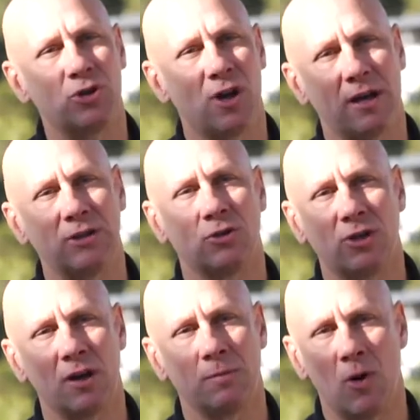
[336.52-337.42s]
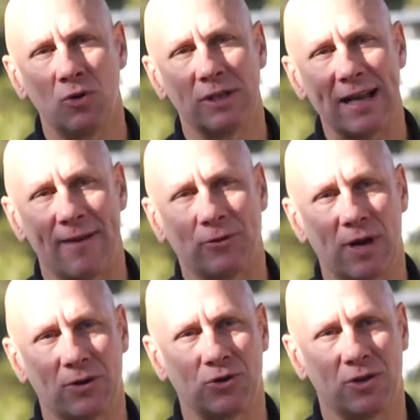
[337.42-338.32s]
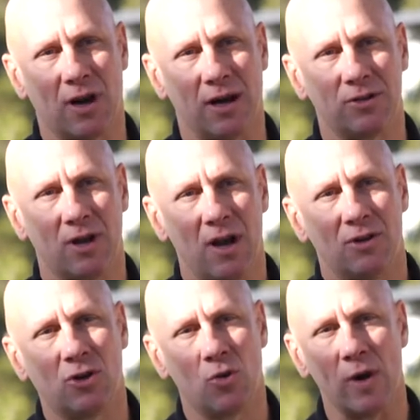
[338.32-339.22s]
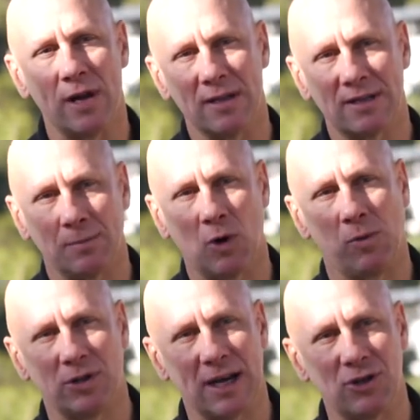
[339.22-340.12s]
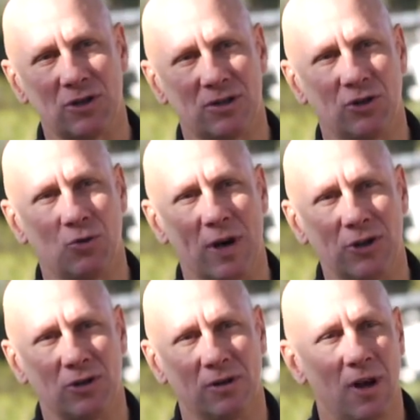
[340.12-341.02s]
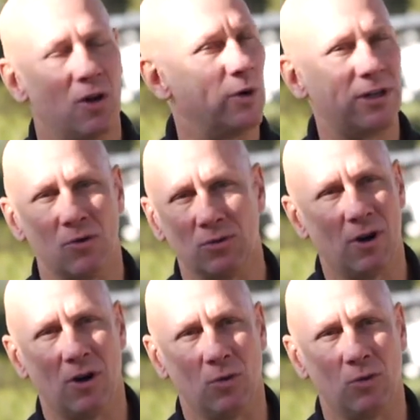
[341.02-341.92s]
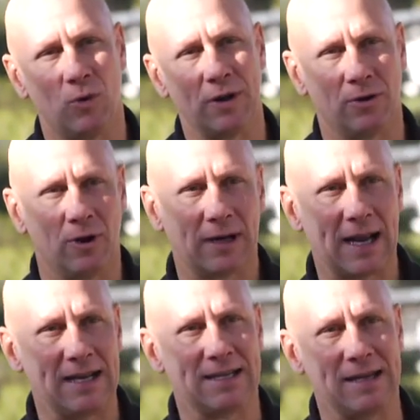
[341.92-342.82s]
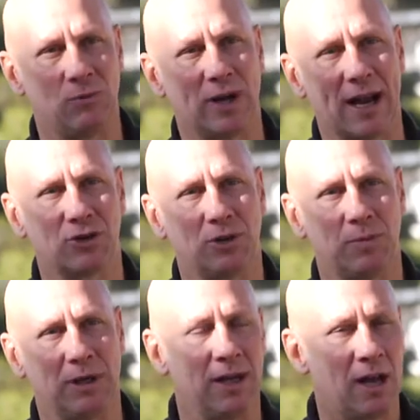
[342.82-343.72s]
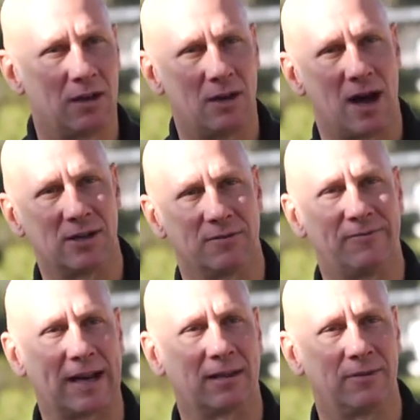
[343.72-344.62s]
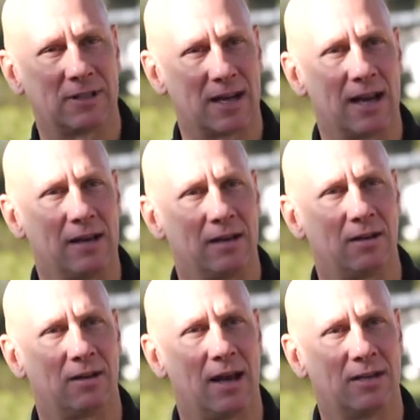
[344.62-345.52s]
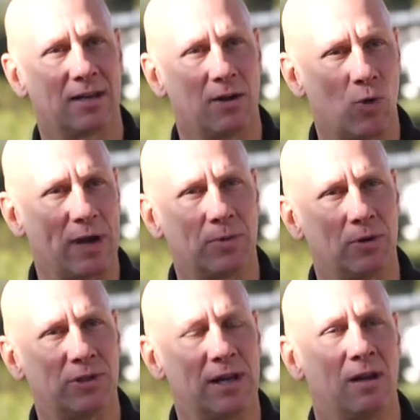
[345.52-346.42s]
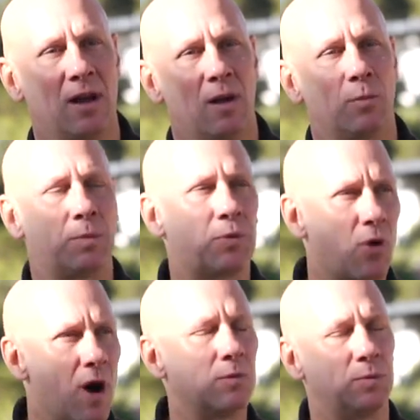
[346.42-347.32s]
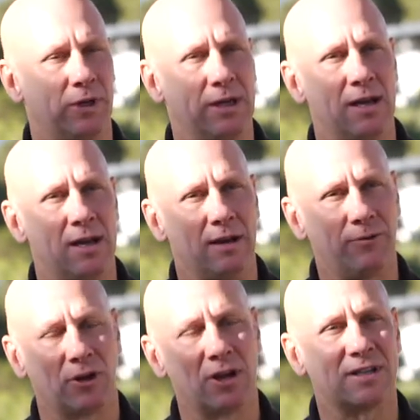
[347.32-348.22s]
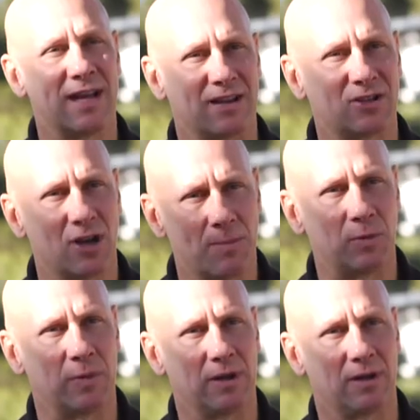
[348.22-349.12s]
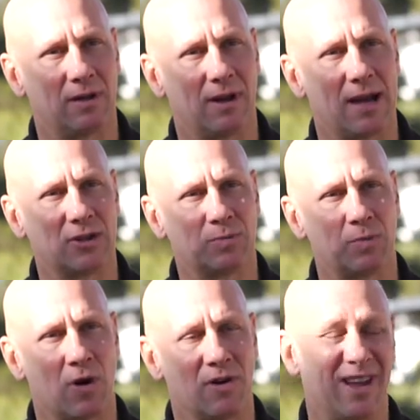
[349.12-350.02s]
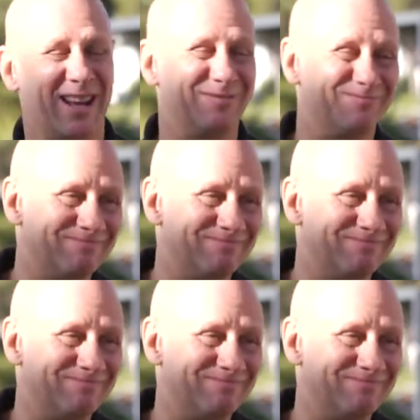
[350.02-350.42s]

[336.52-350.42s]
studies are done mostly after exercise. So in this immobilization situation, we don't know whether casein would actually be not as effective as, say, whey protein. But probably, if you're going to take a supplement as part of that,